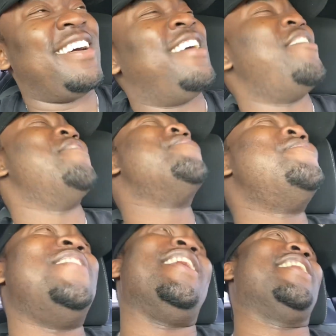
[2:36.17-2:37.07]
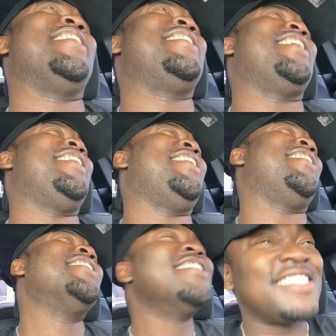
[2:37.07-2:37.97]
oh my gosh.
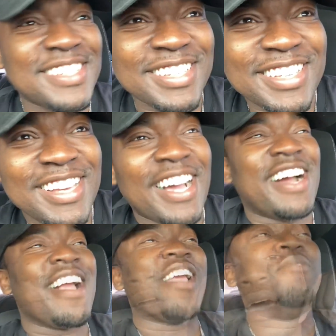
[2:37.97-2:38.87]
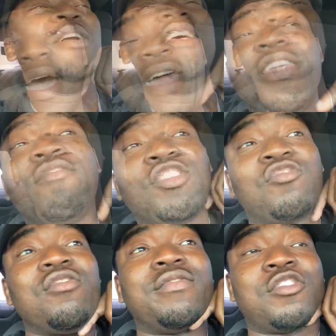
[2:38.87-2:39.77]
But anyway. I never
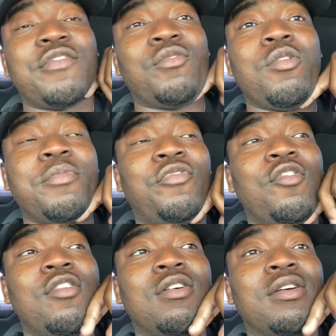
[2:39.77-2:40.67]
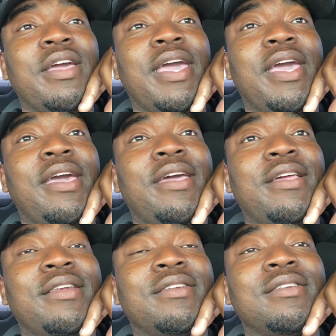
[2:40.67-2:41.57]
dri driven one before
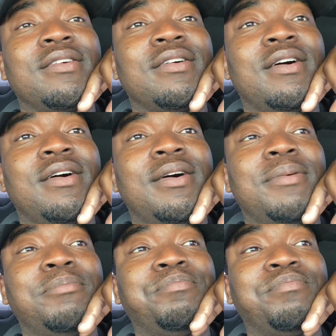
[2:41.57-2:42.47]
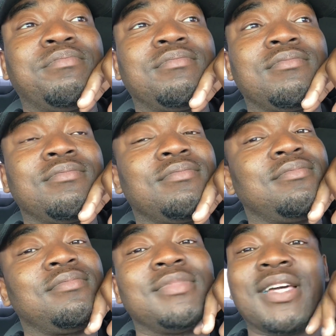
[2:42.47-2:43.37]
and um
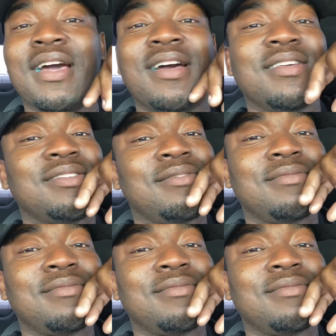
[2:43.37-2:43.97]
guys